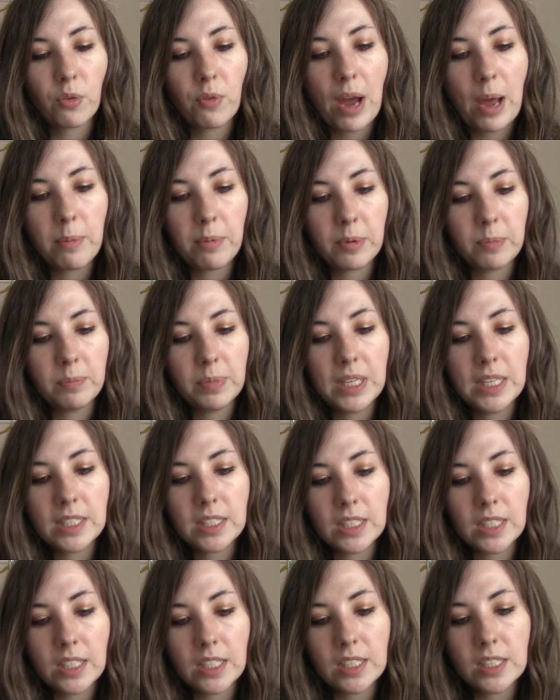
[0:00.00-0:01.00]
Rabbit
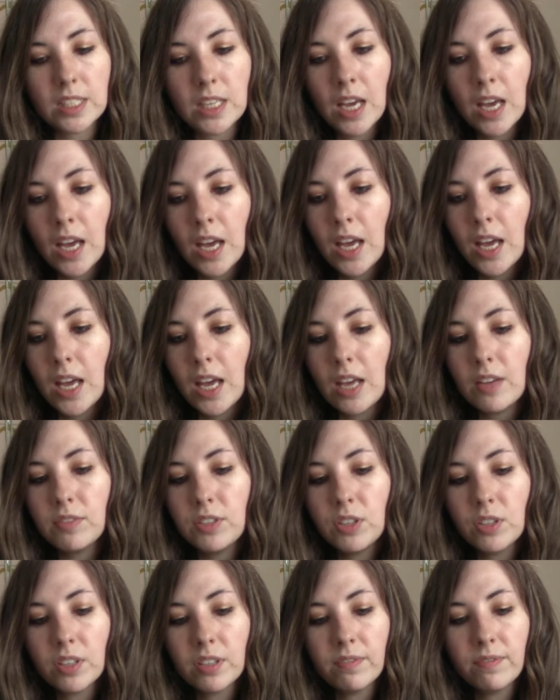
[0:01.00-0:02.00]
pieces. If
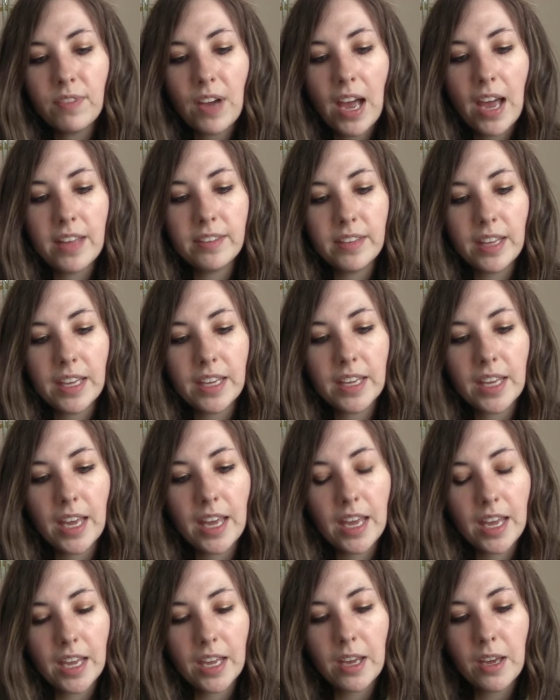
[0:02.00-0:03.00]
you can find like
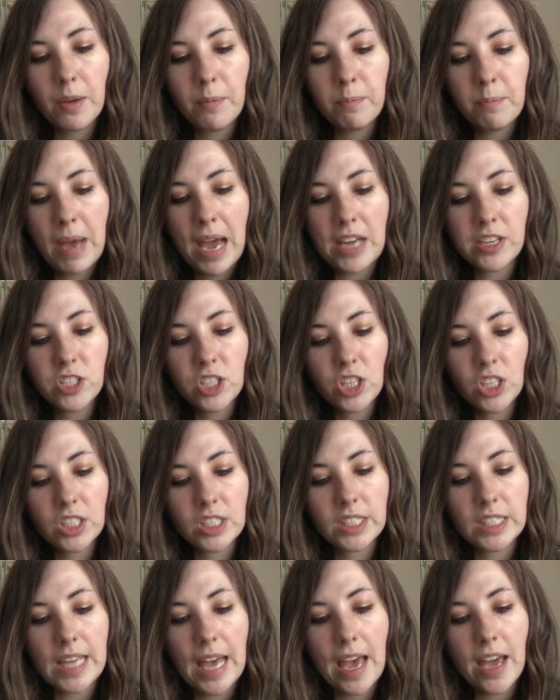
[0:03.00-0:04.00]
a matching
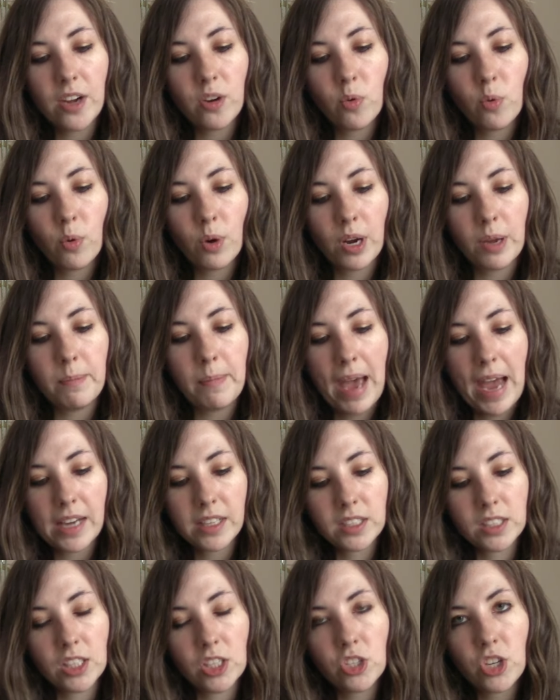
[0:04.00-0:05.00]
set or a
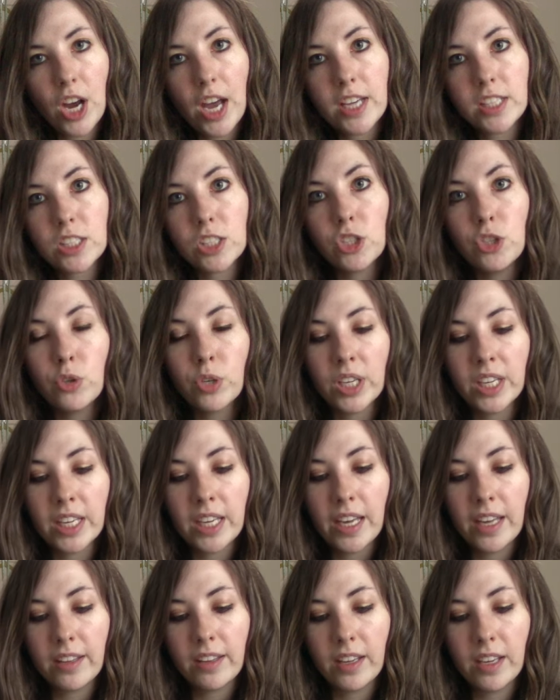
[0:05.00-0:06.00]
maxi dress, you can
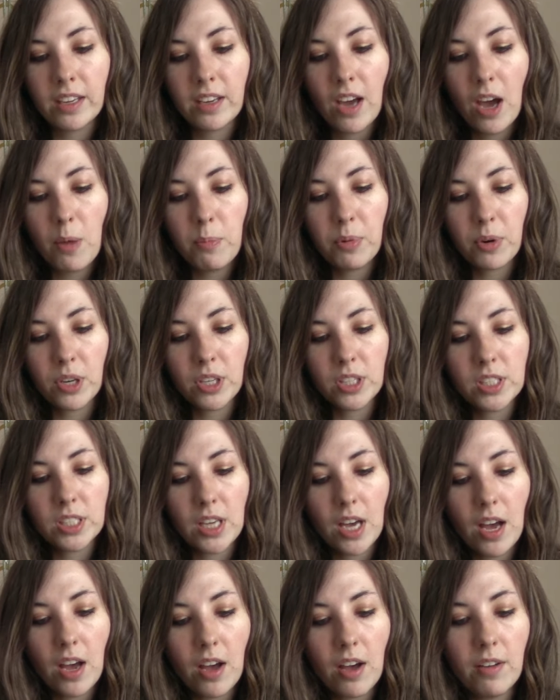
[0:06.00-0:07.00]
get like upwards
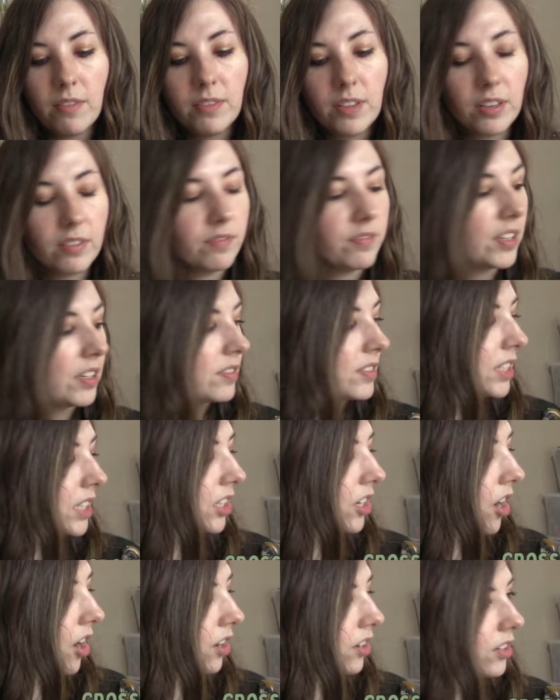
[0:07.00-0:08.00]
of
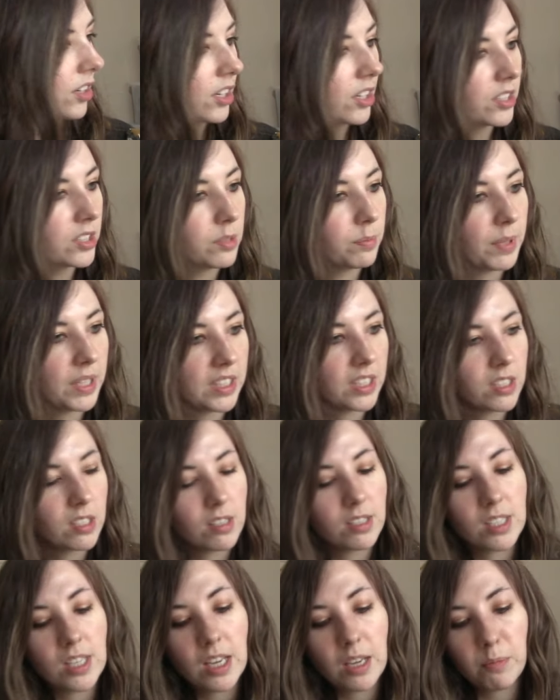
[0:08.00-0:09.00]
$50, but this
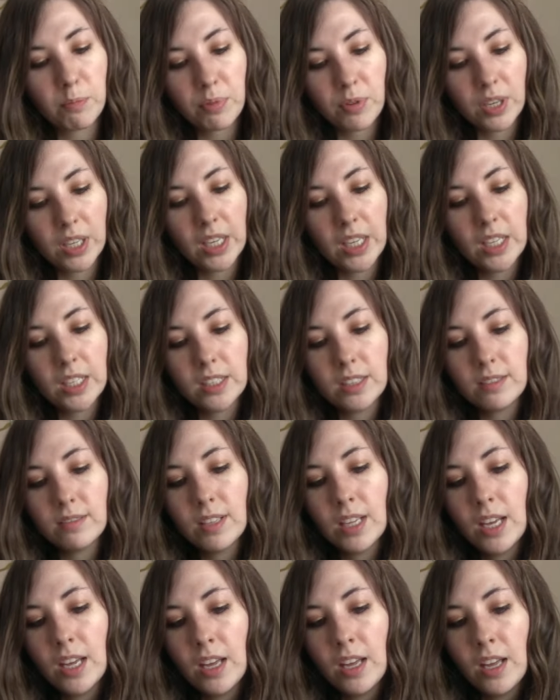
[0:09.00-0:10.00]
was a pretty
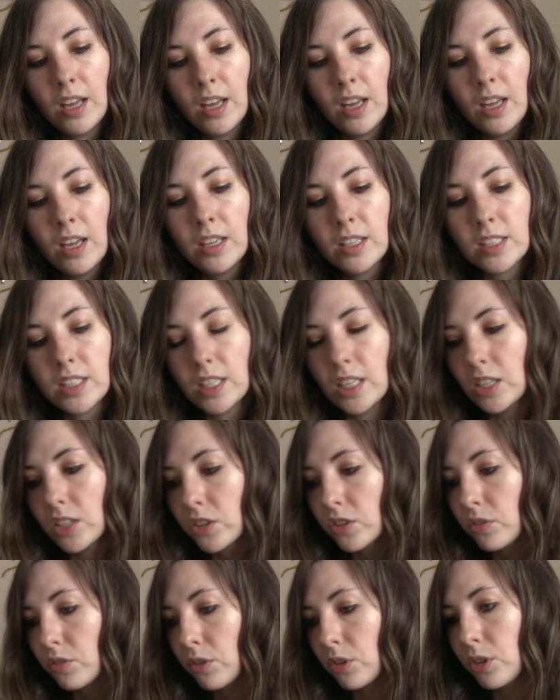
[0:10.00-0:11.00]

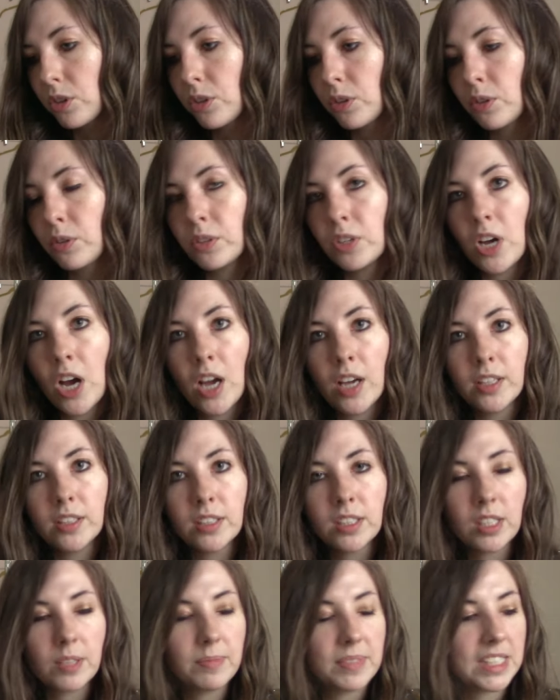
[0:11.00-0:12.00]
see-through,
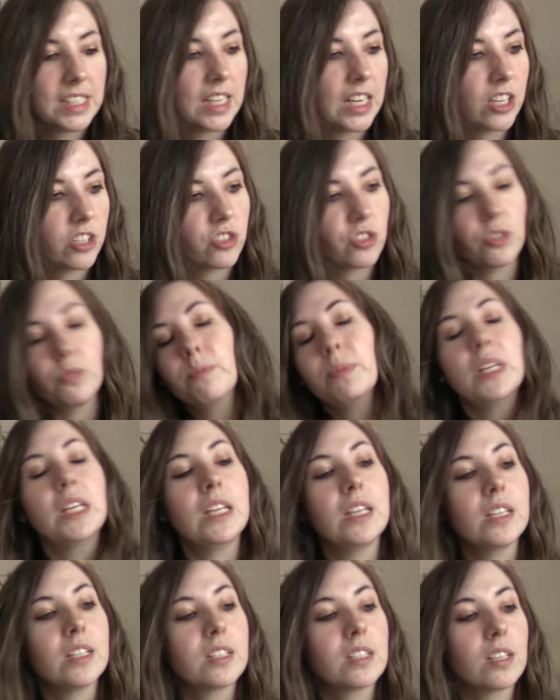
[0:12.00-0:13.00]
non-substantial
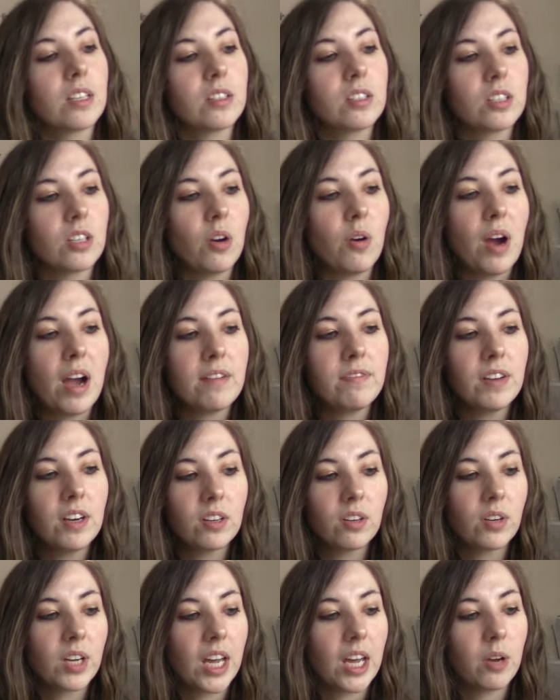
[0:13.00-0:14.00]
piece, so I
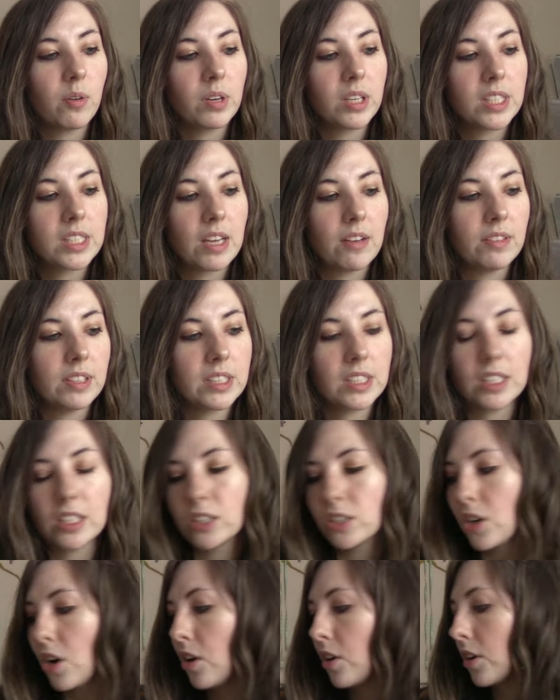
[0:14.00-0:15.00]
felt okay with
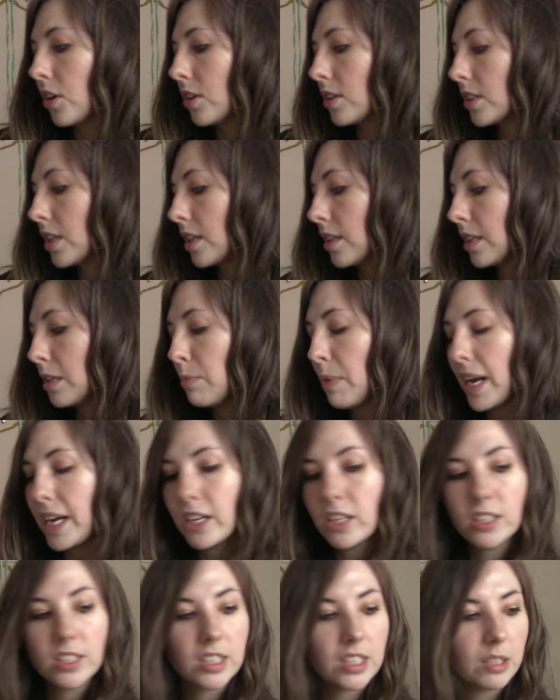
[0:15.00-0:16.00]
$17. The
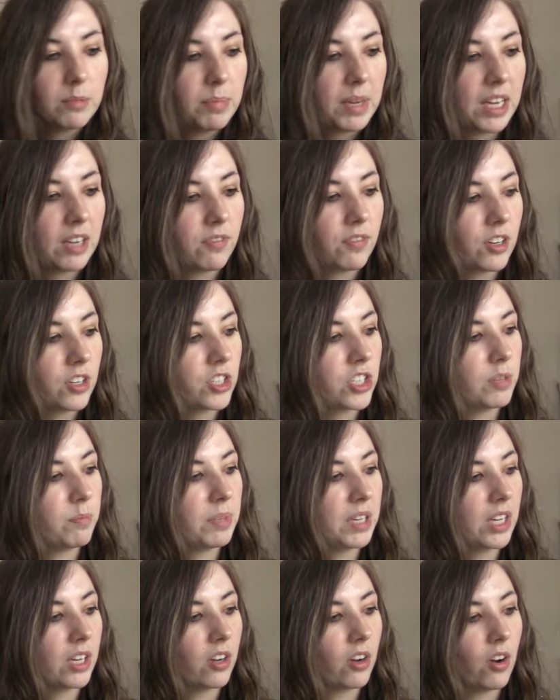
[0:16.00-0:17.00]
buyer did pay for
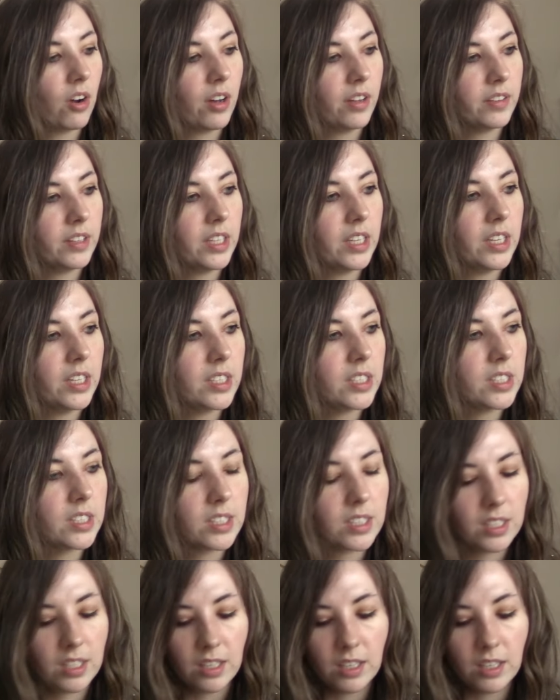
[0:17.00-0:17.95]
shipping on this,